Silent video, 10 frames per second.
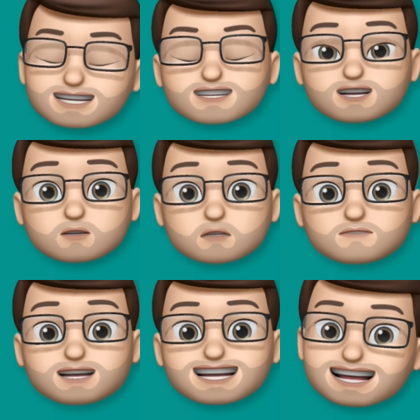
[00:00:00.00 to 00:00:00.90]
so your
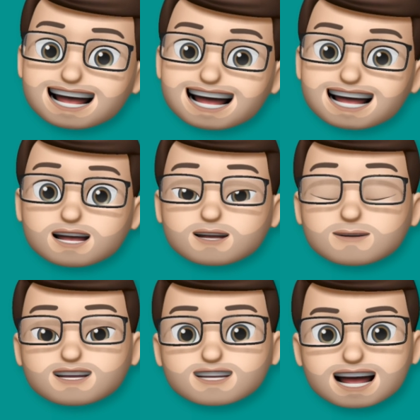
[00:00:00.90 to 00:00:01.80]
right ear can
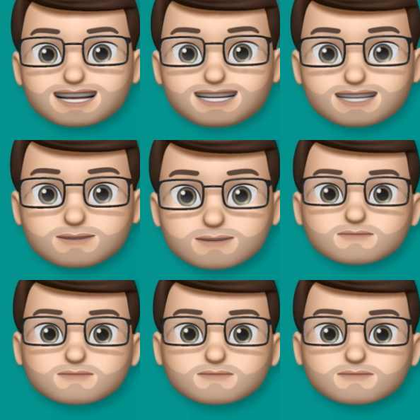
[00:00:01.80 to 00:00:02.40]
be scanned.